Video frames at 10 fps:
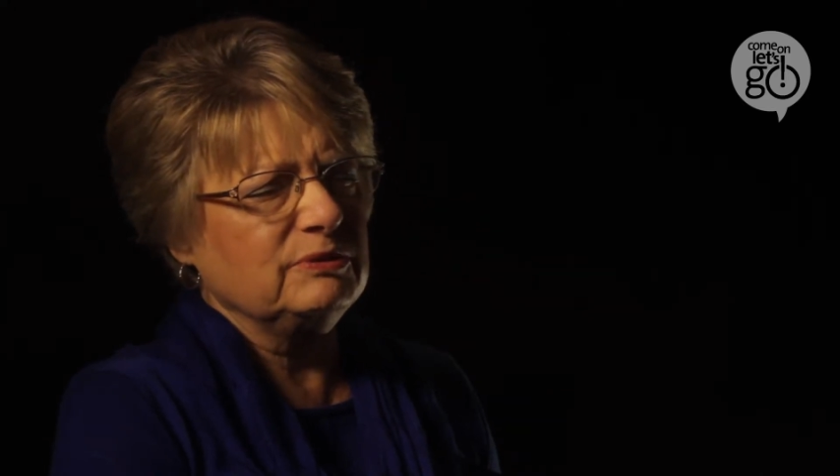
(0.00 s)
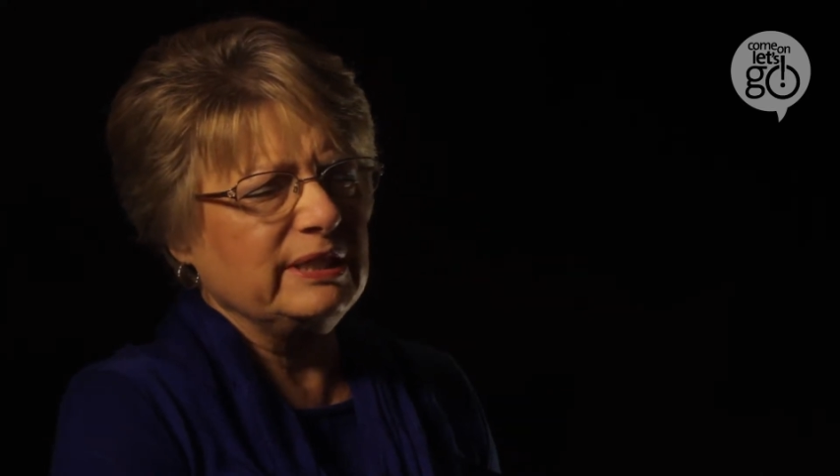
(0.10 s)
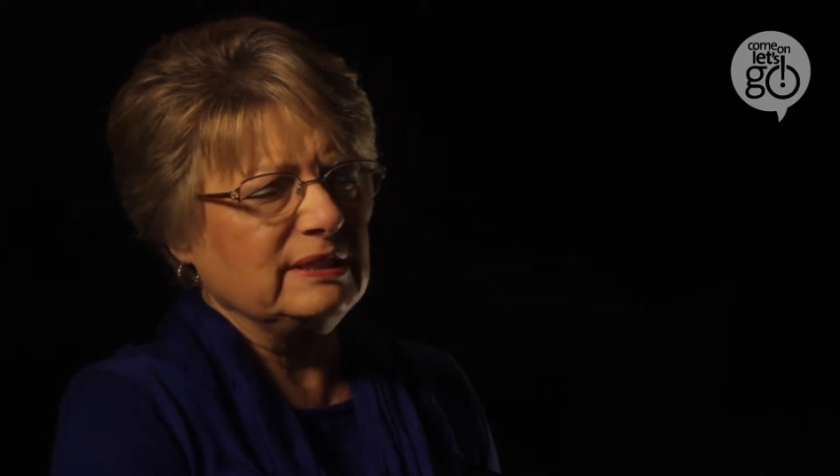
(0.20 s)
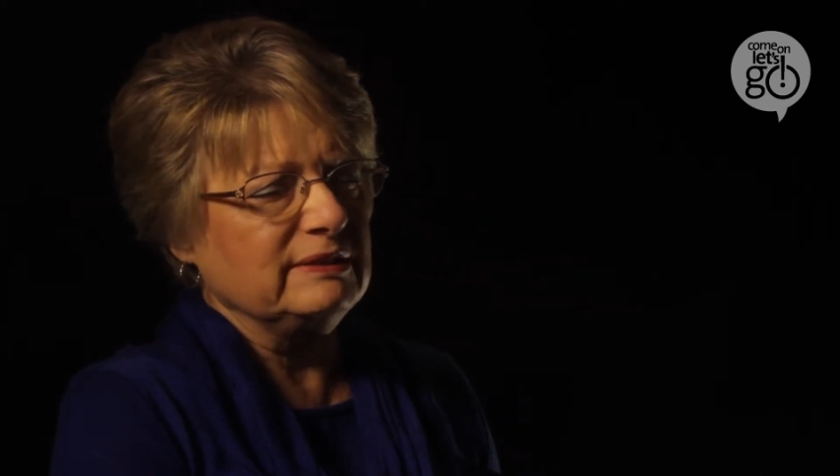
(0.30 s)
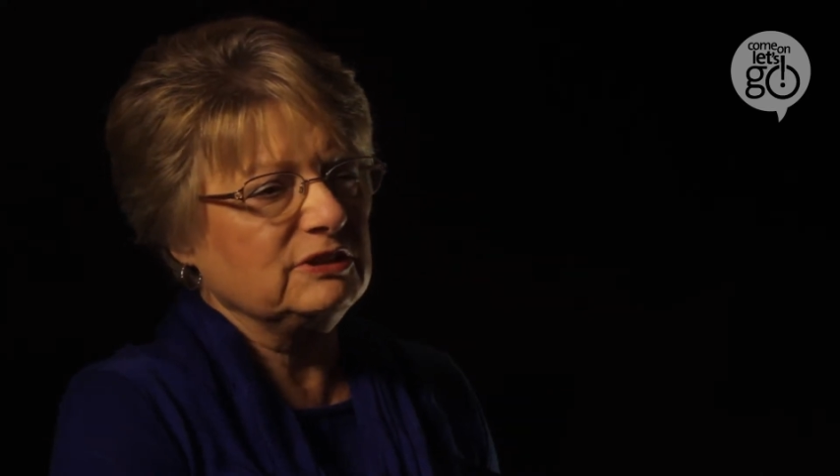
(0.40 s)

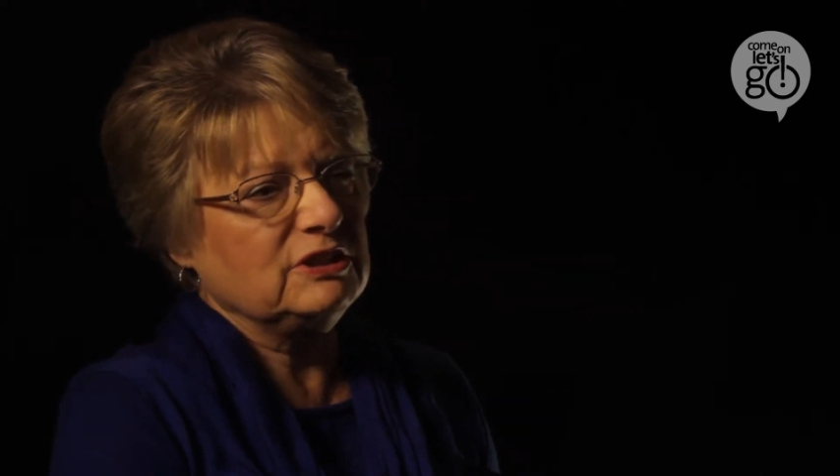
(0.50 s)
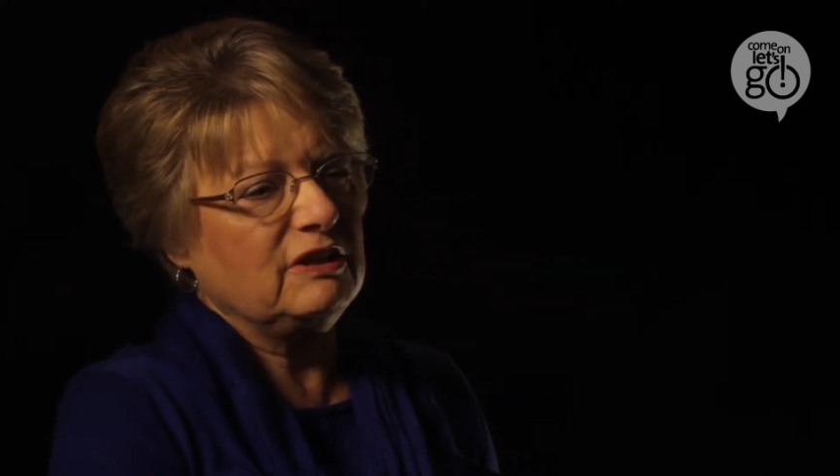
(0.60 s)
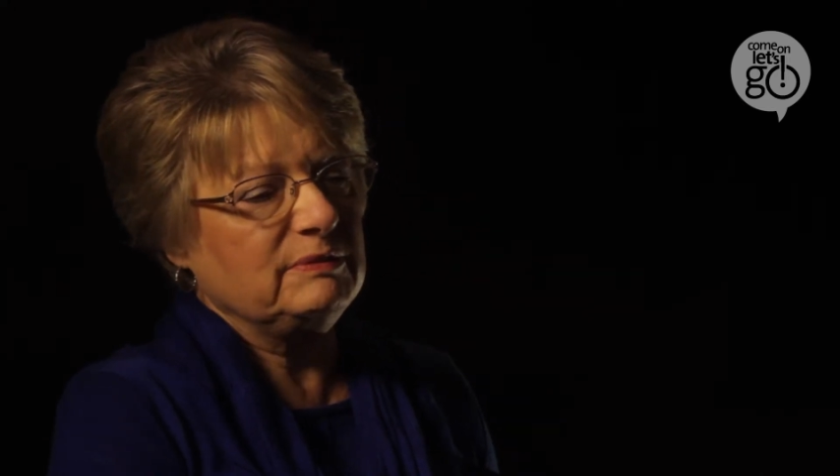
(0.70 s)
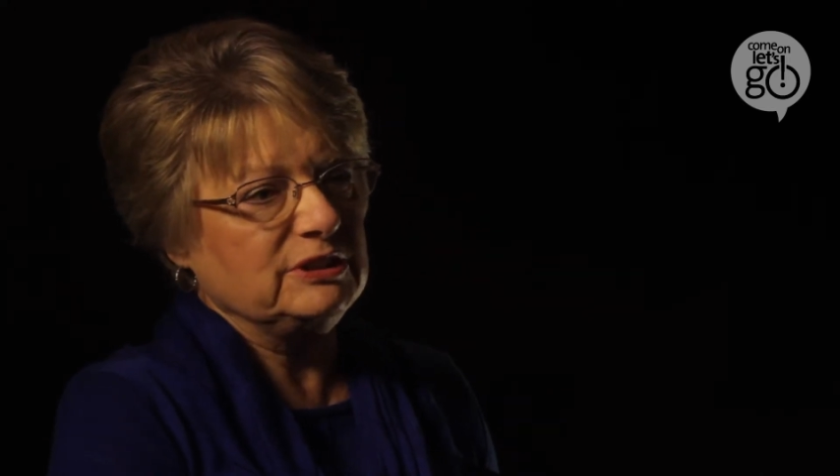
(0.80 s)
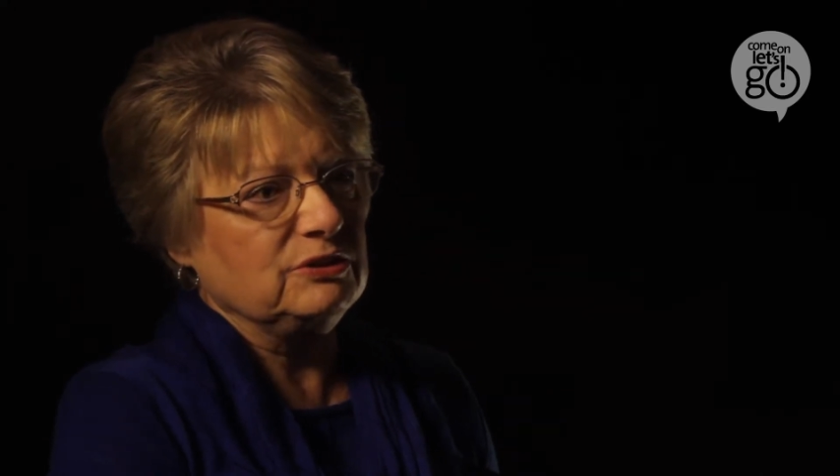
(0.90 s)
weight lifted
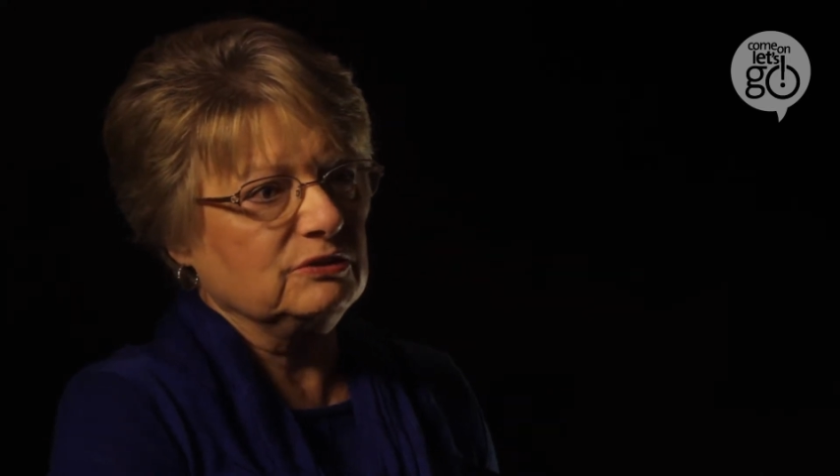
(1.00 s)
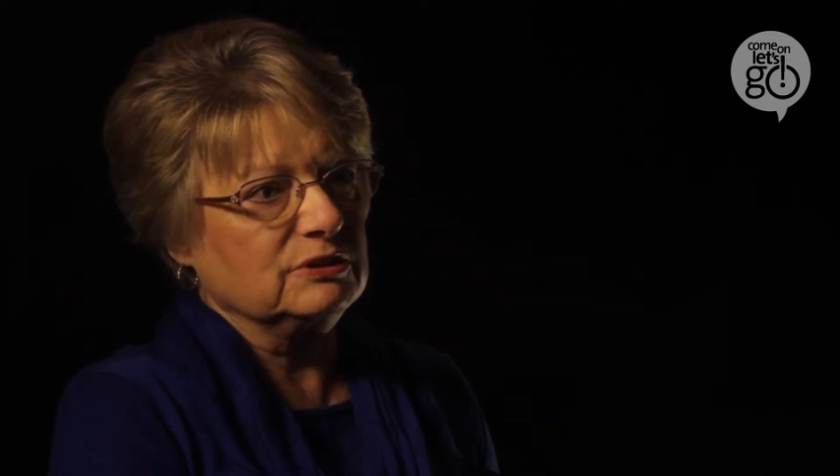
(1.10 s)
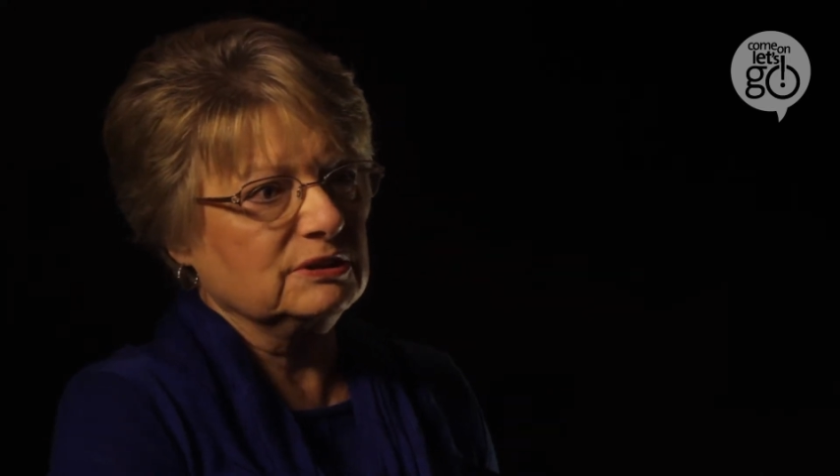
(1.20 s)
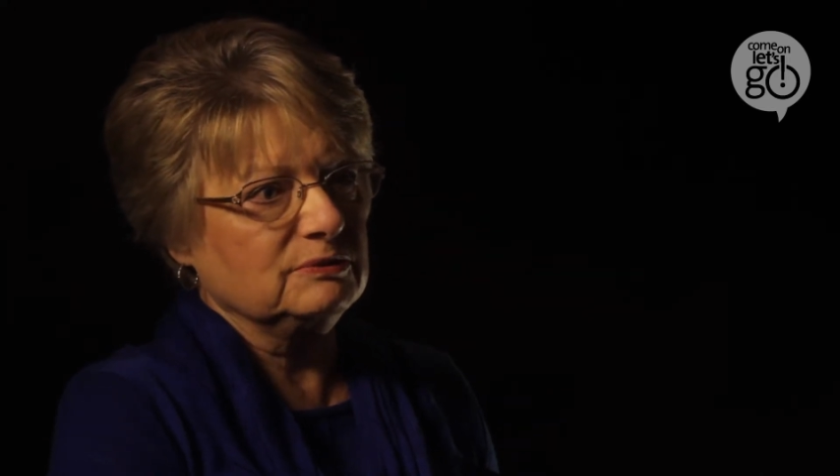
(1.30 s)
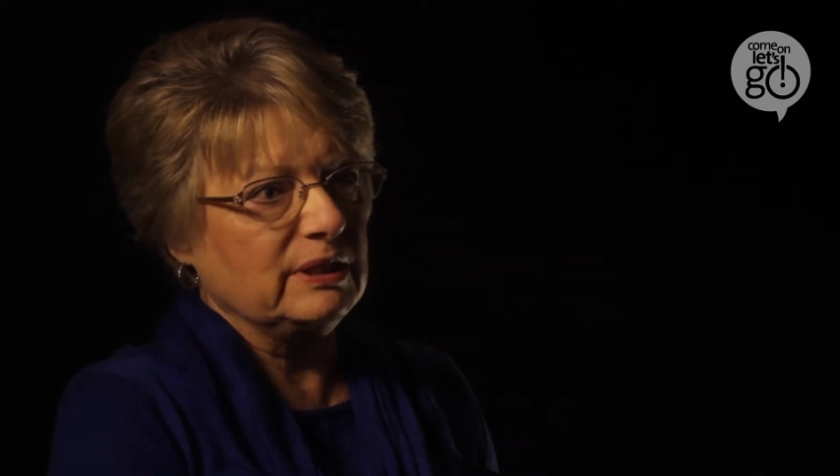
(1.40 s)
off my
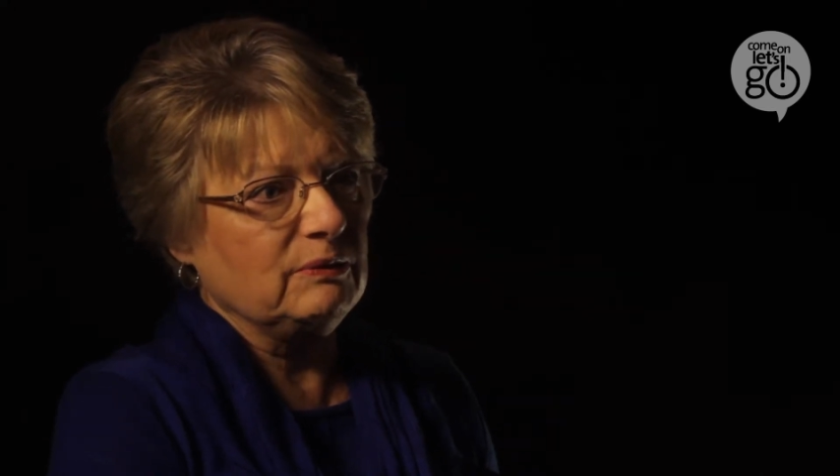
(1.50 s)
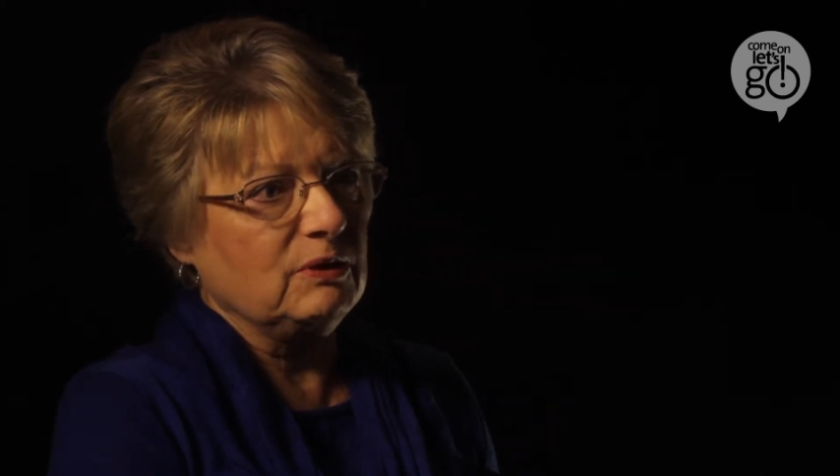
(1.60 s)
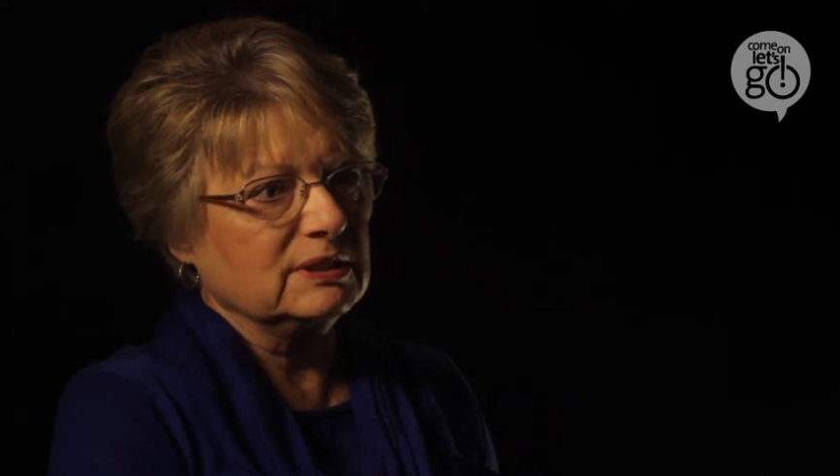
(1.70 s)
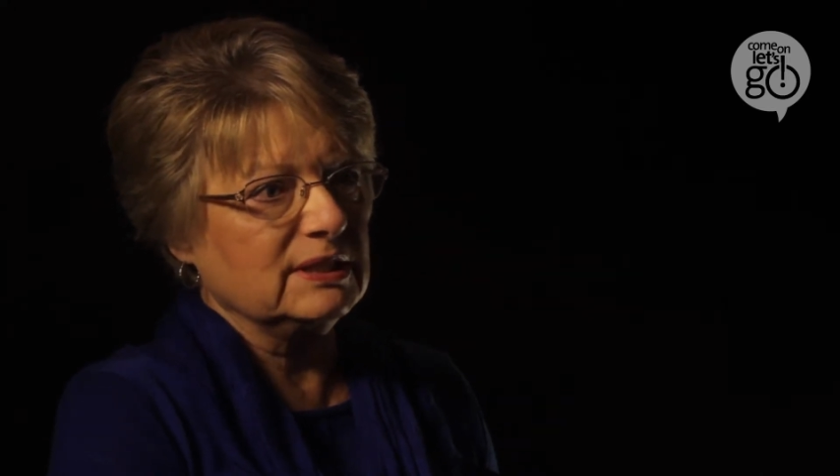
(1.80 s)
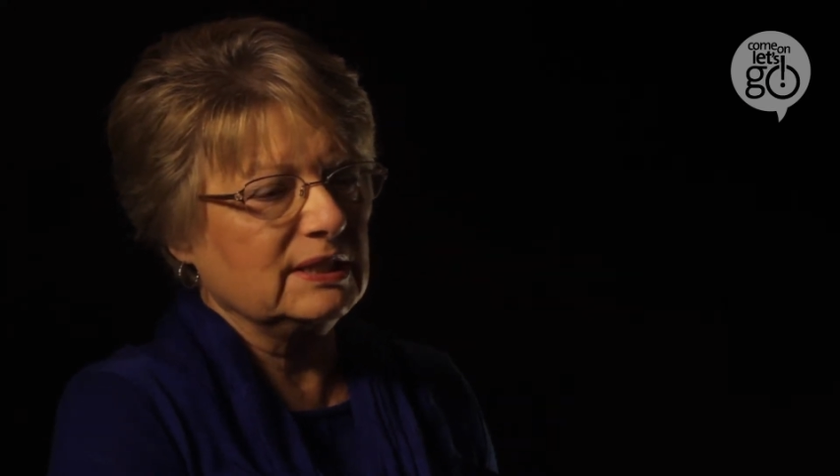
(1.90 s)
shoulders when I walked out